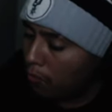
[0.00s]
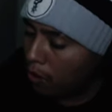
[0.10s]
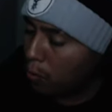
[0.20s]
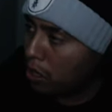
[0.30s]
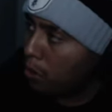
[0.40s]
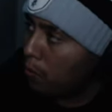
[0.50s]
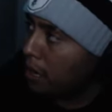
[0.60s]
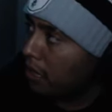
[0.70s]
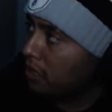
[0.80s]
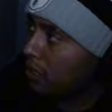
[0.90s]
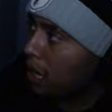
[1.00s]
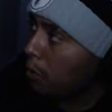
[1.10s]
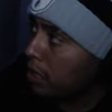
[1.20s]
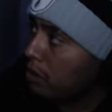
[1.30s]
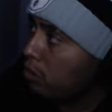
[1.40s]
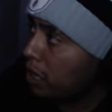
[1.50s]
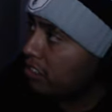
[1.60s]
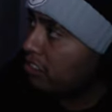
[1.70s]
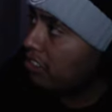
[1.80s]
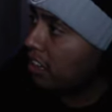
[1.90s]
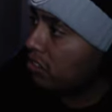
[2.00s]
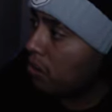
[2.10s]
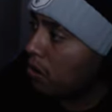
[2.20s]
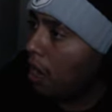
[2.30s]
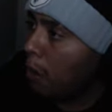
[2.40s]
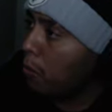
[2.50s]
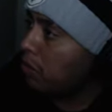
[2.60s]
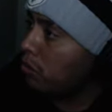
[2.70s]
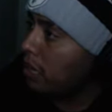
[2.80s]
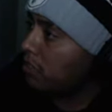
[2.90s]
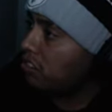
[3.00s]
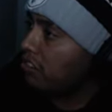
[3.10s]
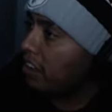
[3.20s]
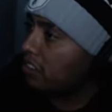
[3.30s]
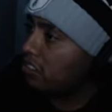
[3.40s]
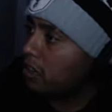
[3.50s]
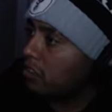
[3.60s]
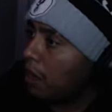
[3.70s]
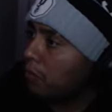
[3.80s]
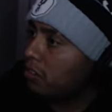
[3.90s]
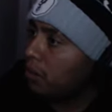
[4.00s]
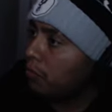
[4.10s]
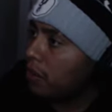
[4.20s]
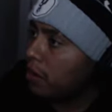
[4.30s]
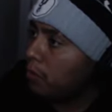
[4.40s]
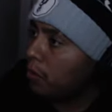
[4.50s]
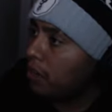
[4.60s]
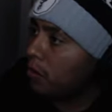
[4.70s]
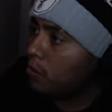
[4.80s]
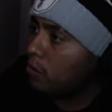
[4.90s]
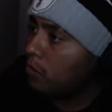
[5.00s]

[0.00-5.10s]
I want to go back. I'm waiting till it hits 6, dog. I'm waiting till it hits 6. I haven't seen Freddy move at all.